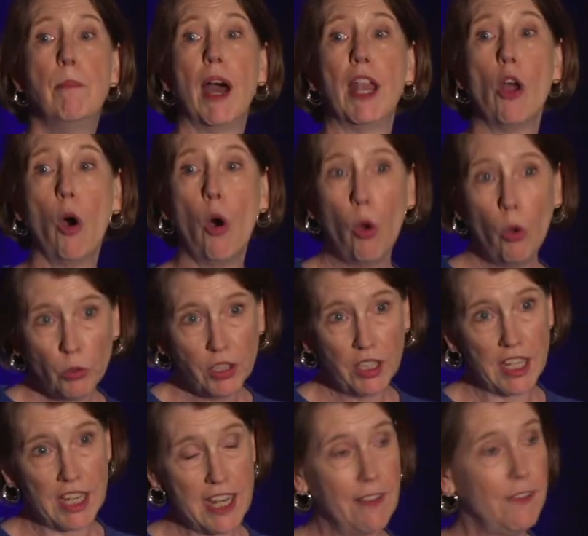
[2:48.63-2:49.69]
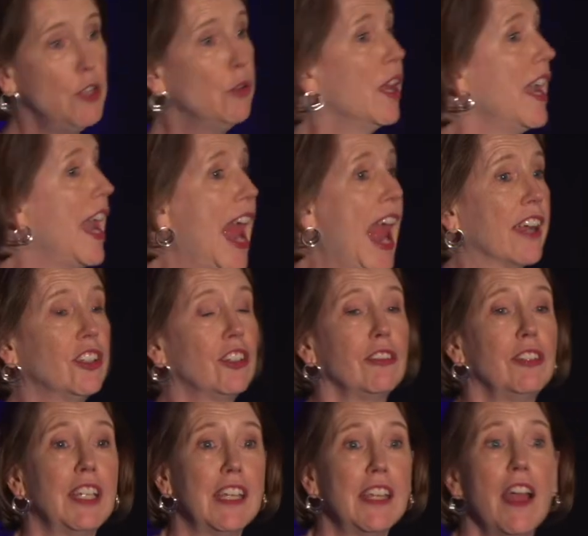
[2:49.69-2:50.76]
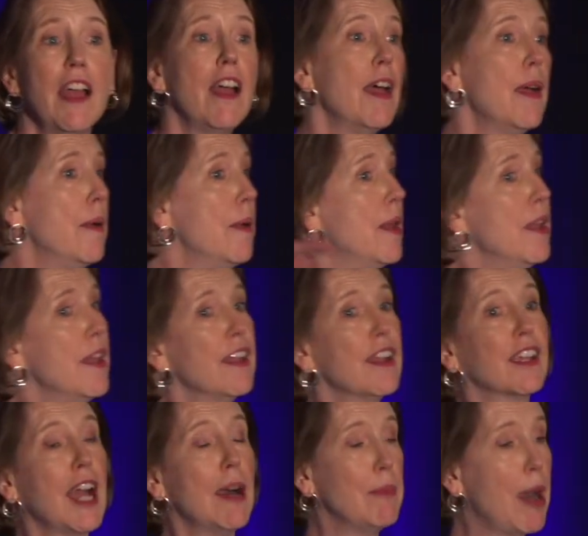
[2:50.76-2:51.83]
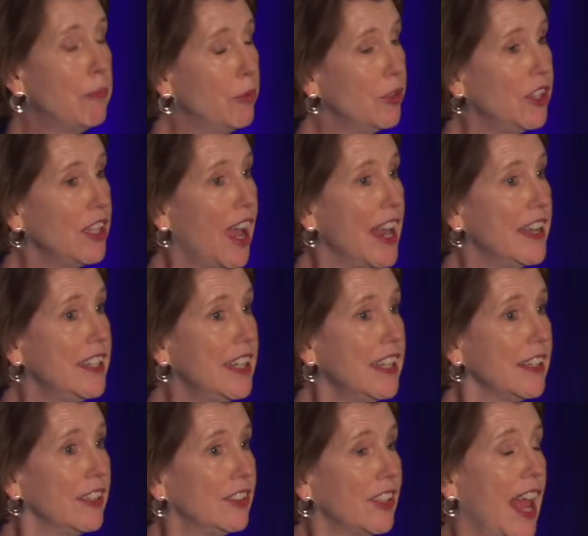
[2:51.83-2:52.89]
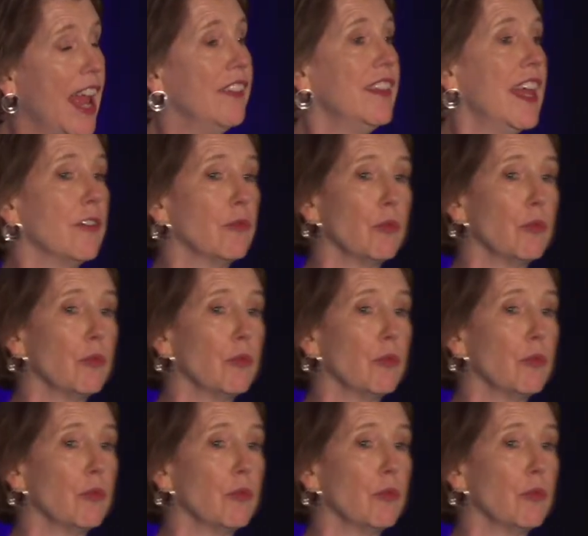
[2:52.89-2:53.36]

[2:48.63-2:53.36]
But only if you can actually come up with the ideas and